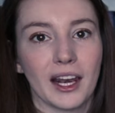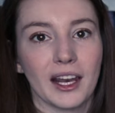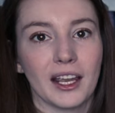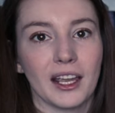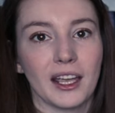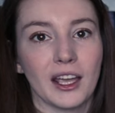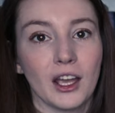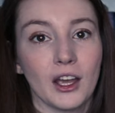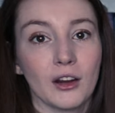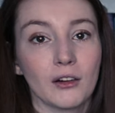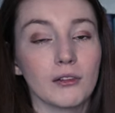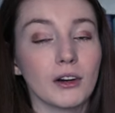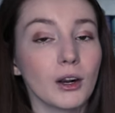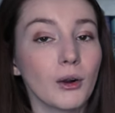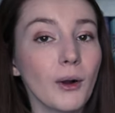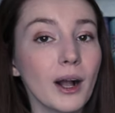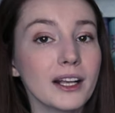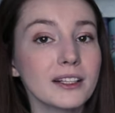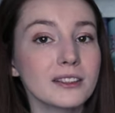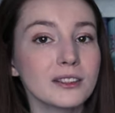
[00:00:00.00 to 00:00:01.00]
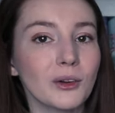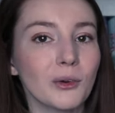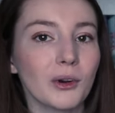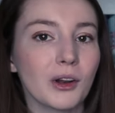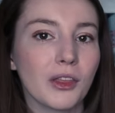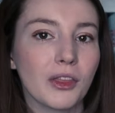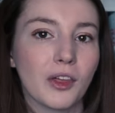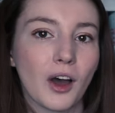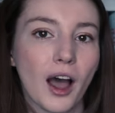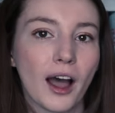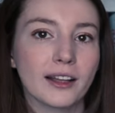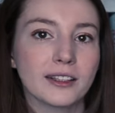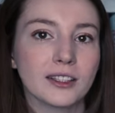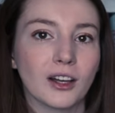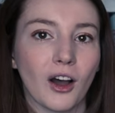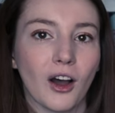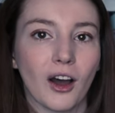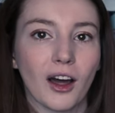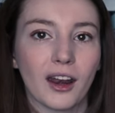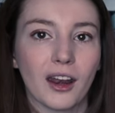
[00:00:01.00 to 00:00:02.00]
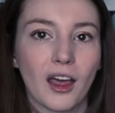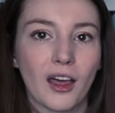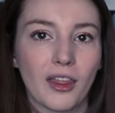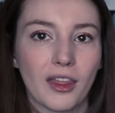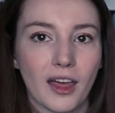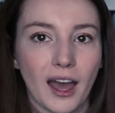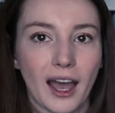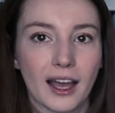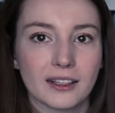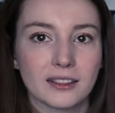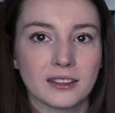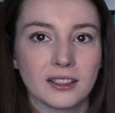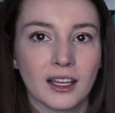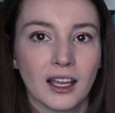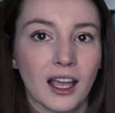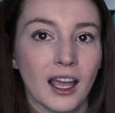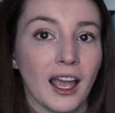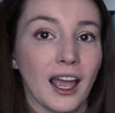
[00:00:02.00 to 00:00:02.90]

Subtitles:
any requests or thoughts on that.